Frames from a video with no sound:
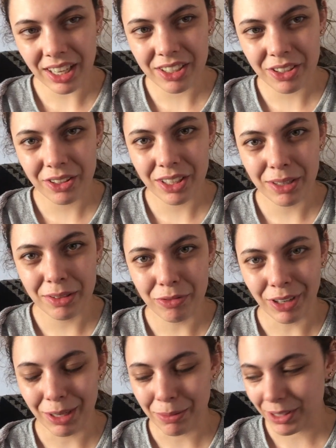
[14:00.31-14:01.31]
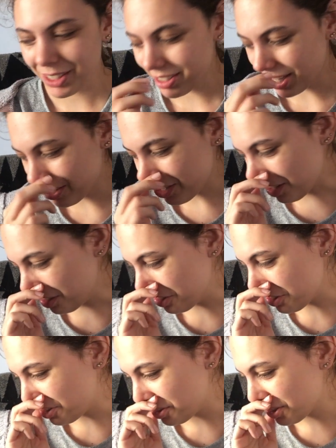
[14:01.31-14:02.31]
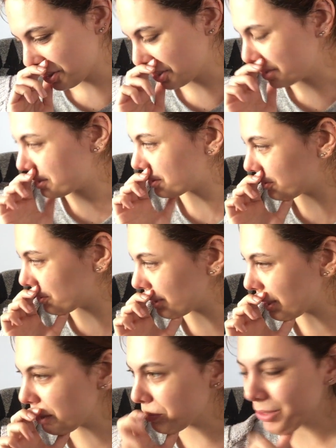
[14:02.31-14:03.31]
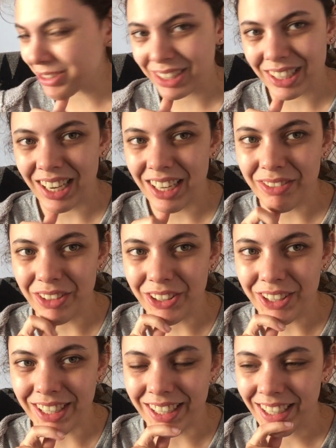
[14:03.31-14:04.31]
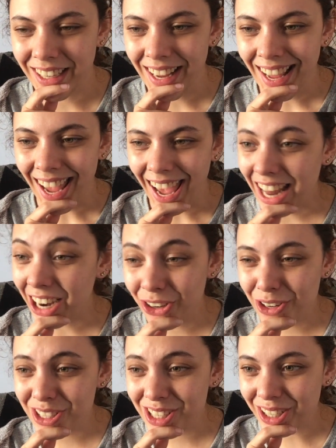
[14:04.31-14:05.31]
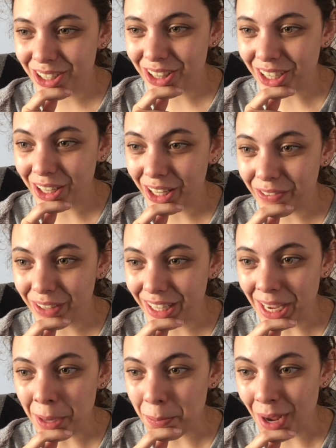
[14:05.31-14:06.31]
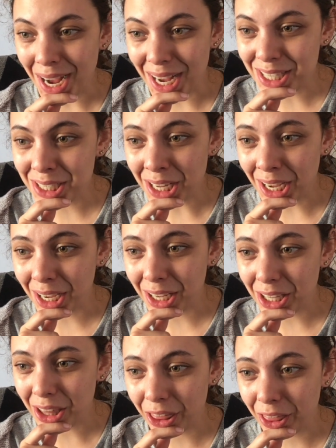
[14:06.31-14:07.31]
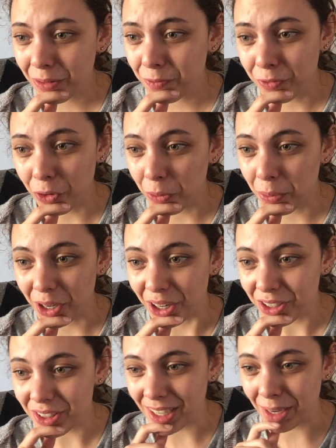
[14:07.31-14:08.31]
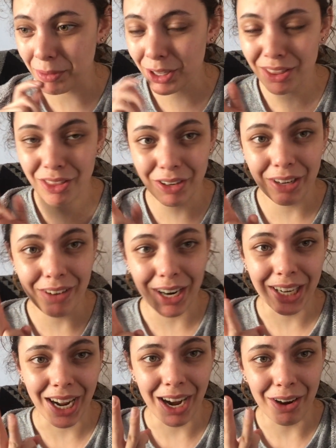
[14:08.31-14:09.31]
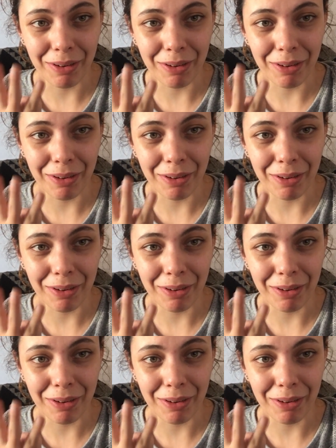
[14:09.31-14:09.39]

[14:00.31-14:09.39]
I can do the read a book in a day challenge because all the other books are kind of longer, and I honestly don't think I'll even get past like 4 books. Like I'm on 3 right now.